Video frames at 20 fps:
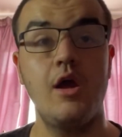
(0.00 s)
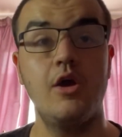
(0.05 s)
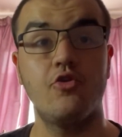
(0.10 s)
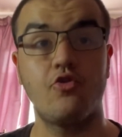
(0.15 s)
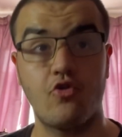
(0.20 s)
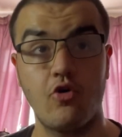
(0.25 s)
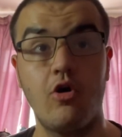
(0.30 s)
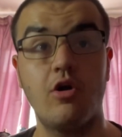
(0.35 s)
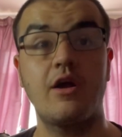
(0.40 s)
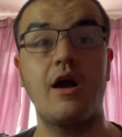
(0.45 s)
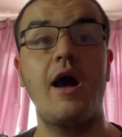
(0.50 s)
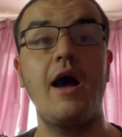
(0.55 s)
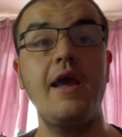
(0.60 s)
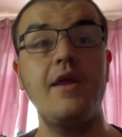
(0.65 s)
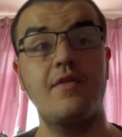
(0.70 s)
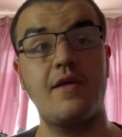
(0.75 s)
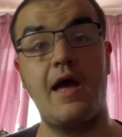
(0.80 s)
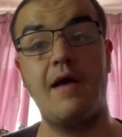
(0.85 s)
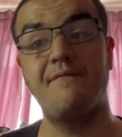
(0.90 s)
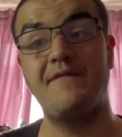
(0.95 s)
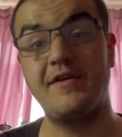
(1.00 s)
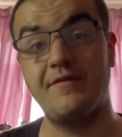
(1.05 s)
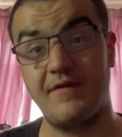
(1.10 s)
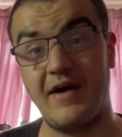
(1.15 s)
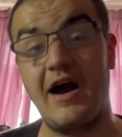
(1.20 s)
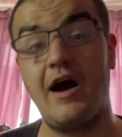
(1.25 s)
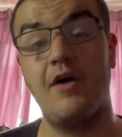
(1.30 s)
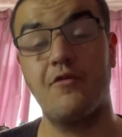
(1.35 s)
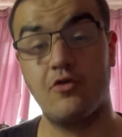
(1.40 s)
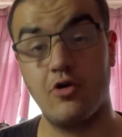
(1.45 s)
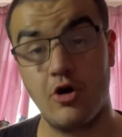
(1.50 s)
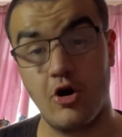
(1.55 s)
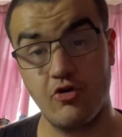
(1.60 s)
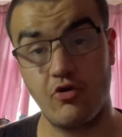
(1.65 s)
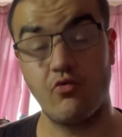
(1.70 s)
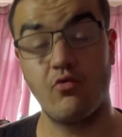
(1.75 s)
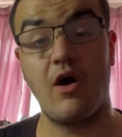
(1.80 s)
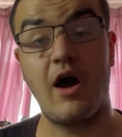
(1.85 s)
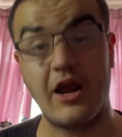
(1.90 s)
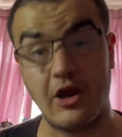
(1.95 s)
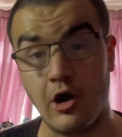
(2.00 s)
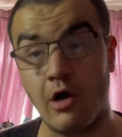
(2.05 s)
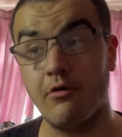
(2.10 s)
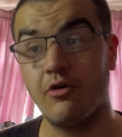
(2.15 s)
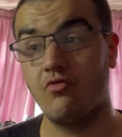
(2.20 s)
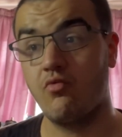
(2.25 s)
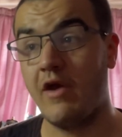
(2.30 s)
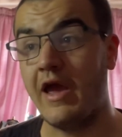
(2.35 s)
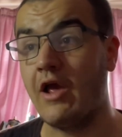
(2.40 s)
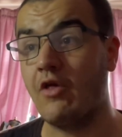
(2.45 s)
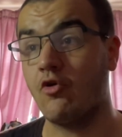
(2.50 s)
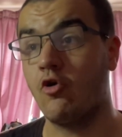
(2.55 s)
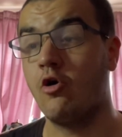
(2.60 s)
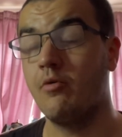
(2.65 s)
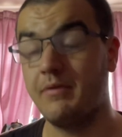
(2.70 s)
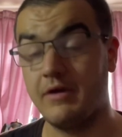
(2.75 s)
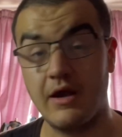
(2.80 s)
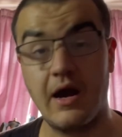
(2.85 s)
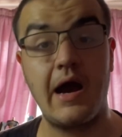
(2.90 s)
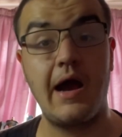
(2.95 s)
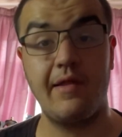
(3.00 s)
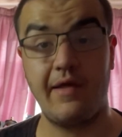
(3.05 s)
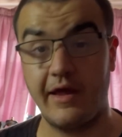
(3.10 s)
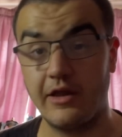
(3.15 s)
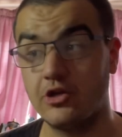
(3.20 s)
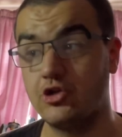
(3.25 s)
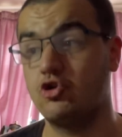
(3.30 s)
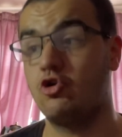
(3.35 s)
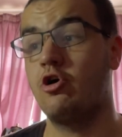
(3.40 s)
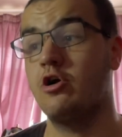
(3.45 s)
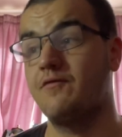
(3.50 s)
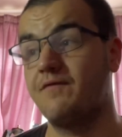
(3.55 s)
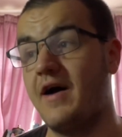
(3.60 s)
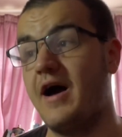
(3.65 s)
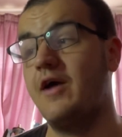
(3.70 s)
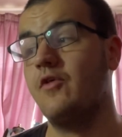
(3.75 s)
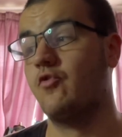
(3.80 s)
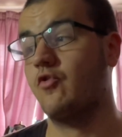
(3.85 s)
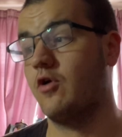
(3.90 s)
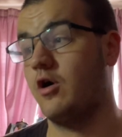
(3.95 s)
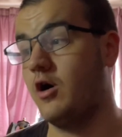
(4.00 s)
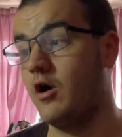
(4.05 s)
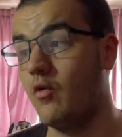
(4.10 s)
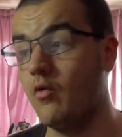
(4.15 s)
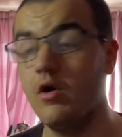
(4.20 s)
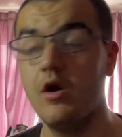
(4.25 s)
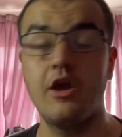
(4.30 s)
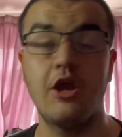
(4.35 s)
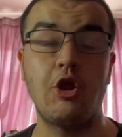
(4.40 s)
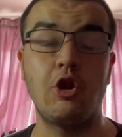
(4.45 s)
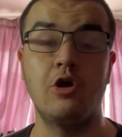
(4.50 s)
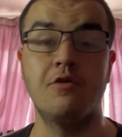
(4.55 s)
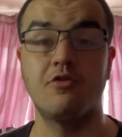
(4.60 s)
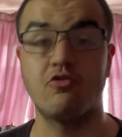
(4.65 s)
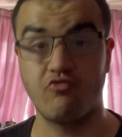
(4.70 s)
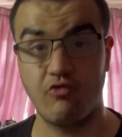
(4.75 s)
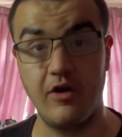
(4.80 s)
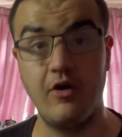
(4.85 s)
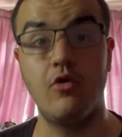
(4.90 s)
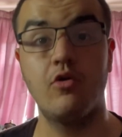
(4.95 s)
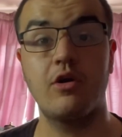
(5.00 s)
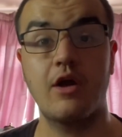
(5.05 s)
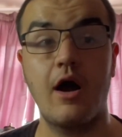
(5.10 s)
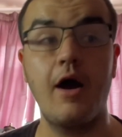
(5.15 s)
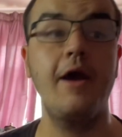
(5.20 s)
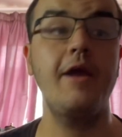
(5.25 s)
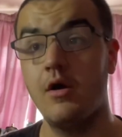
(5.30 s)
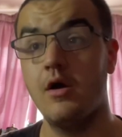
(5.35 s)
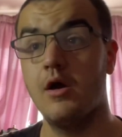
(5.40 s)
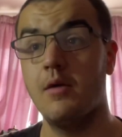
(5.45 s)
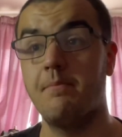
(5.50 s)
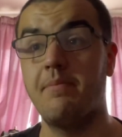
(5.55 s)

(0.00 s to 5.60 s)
So guys, uh, that uh, of course was what I got this week, so hope you guys enjoyed that. So, you know the drill, guys.